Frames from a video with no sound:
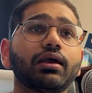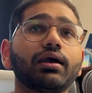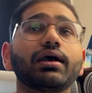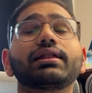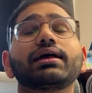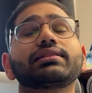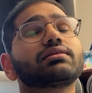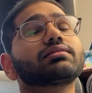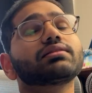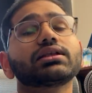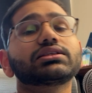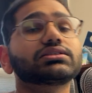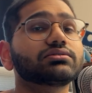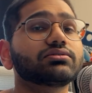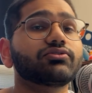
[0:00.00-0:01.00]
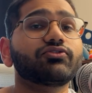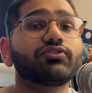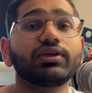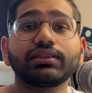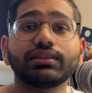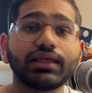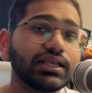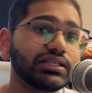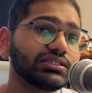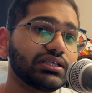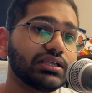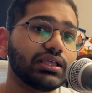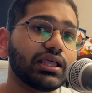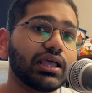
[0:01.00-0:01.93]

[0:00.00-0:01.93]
And I think that's fantastic.